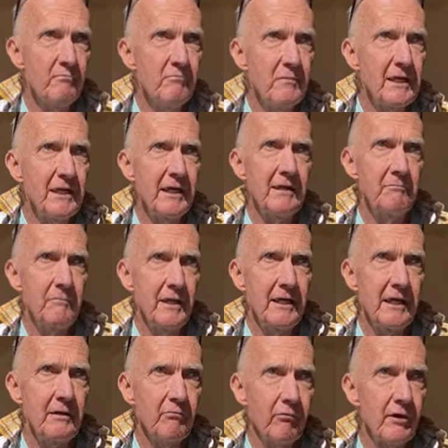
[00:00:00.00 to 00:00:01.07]
many,
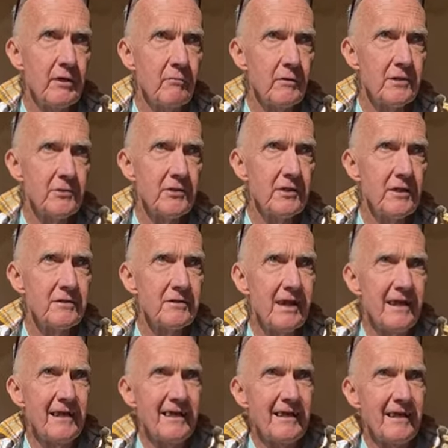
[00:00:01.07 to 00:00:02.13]
many frequencies.
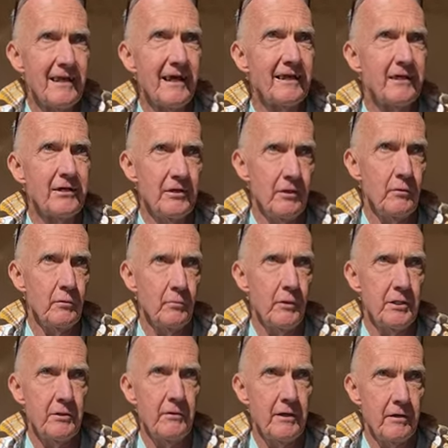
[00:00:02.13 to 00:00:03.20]
Like
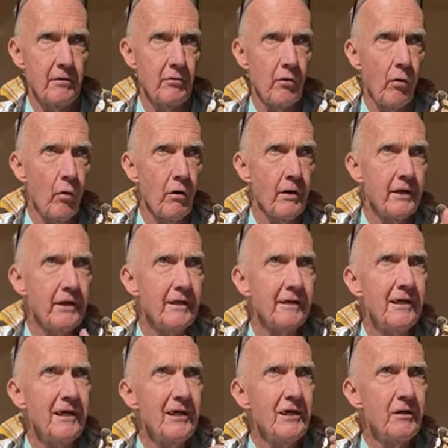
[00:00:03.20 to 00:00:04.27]
when you hear an organ
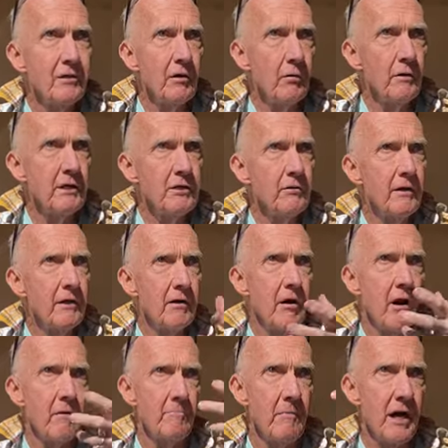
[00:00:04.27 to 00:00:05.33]
going, you hear
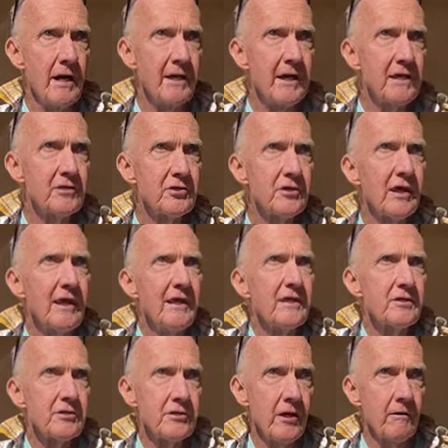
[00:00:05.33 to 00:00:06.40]
harmonics,
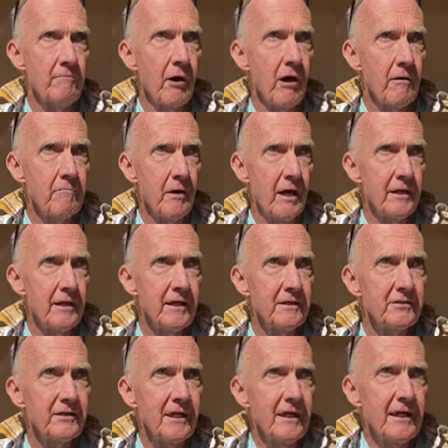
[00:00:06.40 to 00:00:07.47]

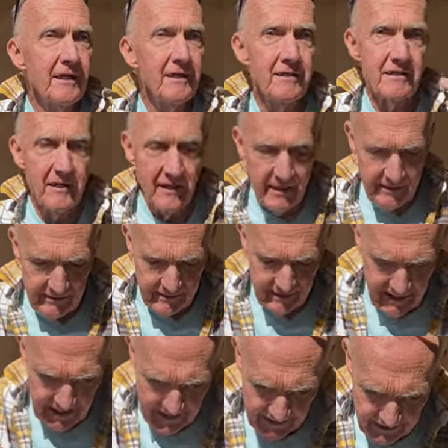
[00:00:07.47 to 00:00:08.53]
subharmonics. It's like
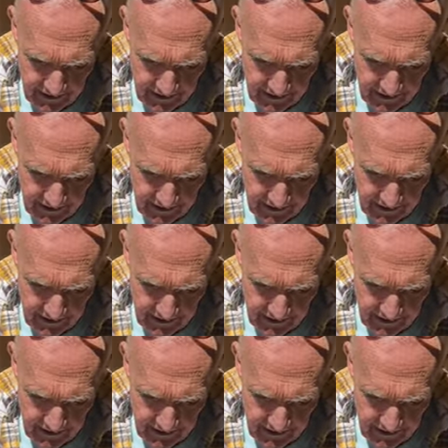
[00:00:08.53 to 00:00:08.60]
that.